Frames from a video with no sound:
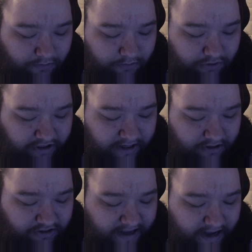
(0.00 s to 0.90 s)

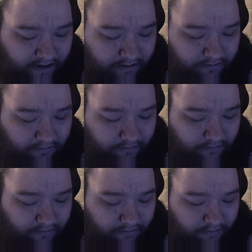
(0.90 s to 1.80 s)
change that,
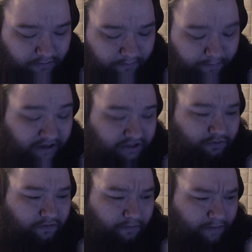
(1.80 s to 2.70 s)
mixed
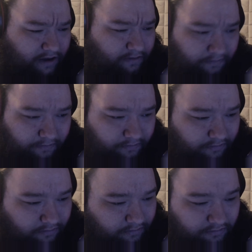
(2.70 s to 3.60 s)
with my
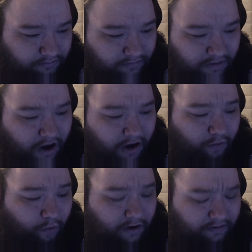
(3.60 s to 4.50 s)

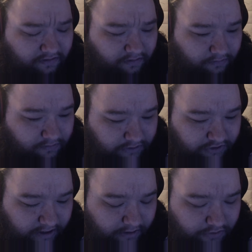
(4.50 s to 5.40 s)
non-want to
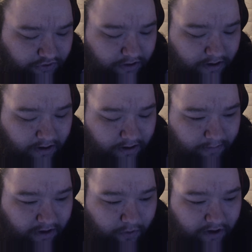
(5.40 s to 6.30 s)
change
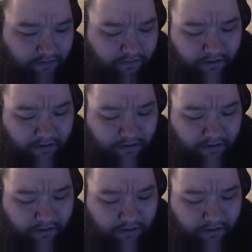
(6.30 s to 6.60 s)
my weight,